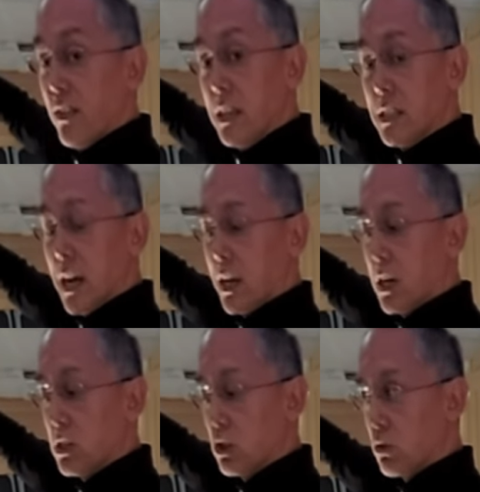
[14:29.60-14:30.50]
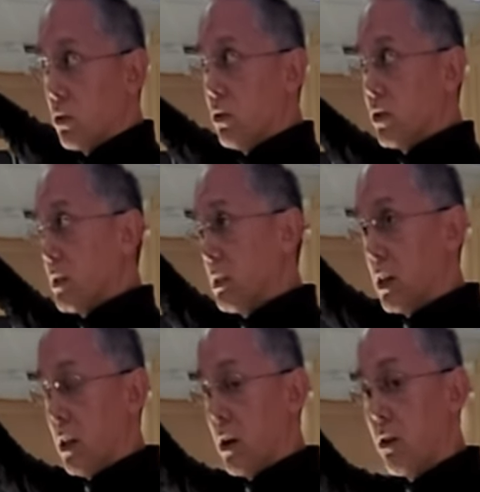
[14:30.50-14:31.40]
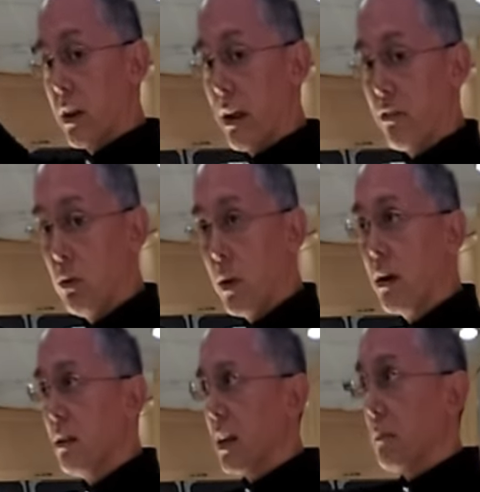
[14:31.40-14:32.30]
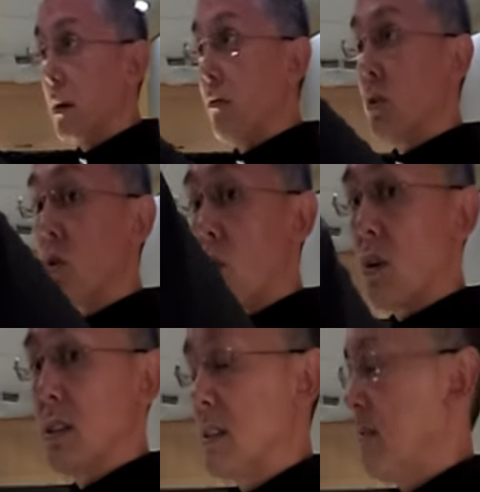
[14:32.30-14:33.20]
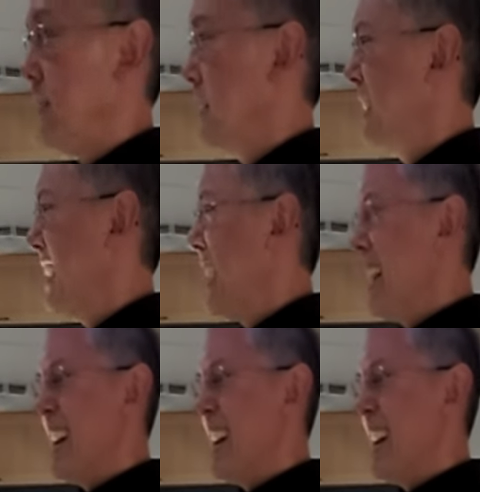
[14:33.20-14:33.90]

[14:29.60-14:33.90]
these kind of controls cluttered everywhere, like above the door and stuff like that,